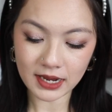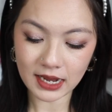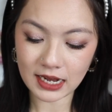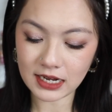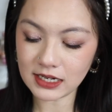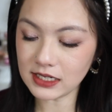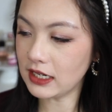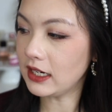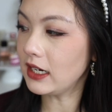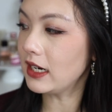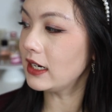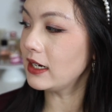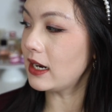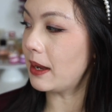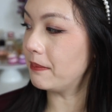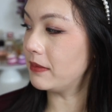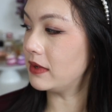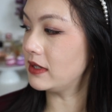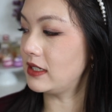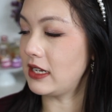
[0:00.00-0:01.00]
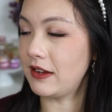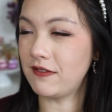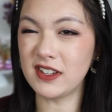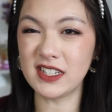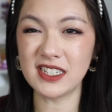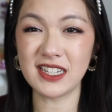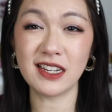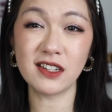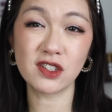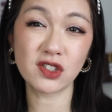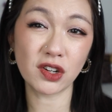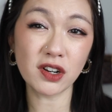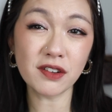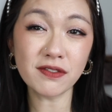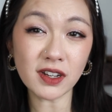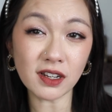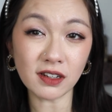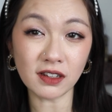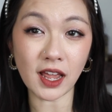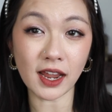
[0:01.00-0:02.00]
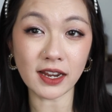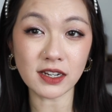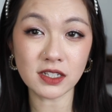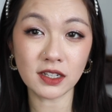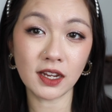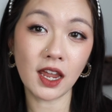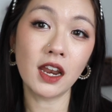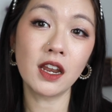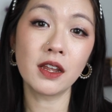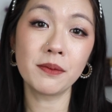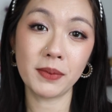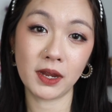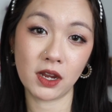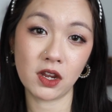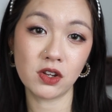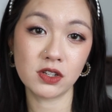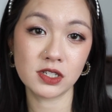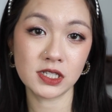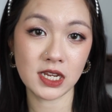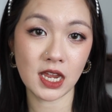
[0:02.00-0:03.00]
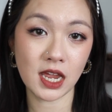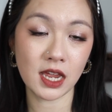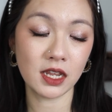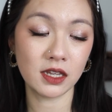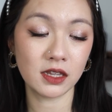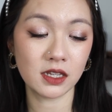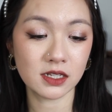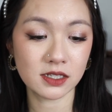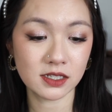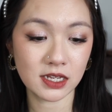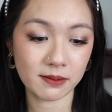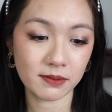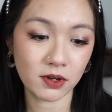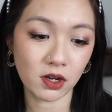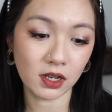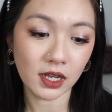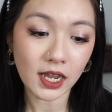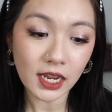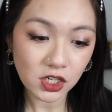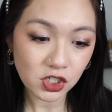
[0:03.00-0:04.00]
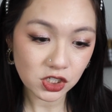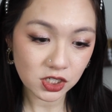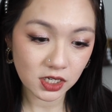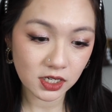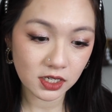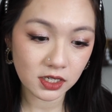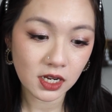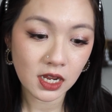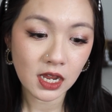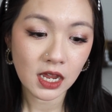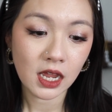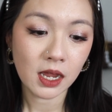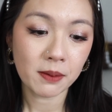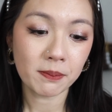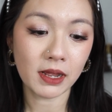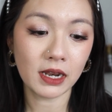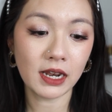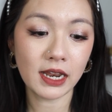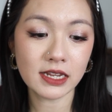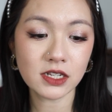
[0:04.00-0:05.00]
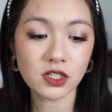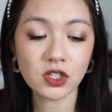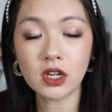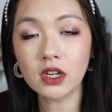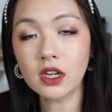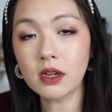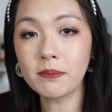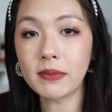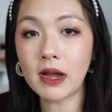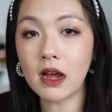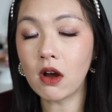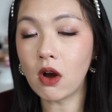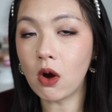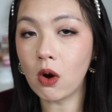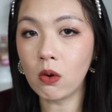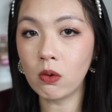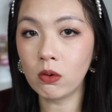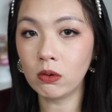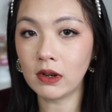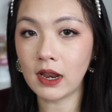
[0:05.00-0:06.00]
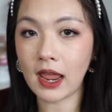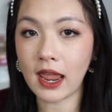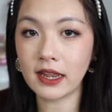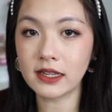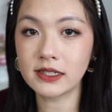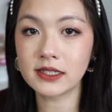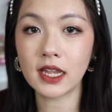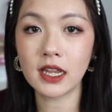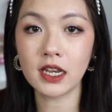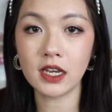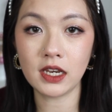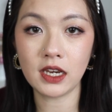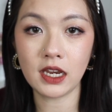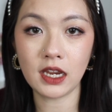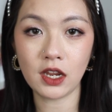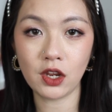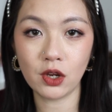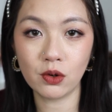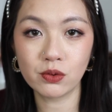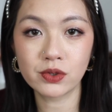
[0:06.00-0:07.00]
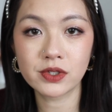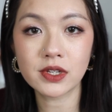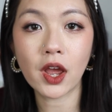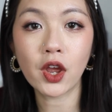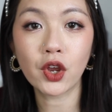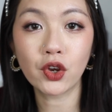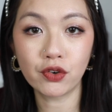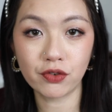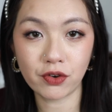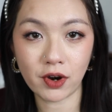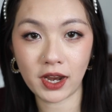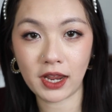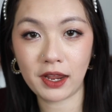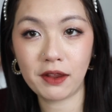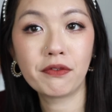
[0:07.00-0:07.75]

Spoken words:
18 and number 17 sort of align together because they are in the same collection. But let's talk about OLENS NILS Gray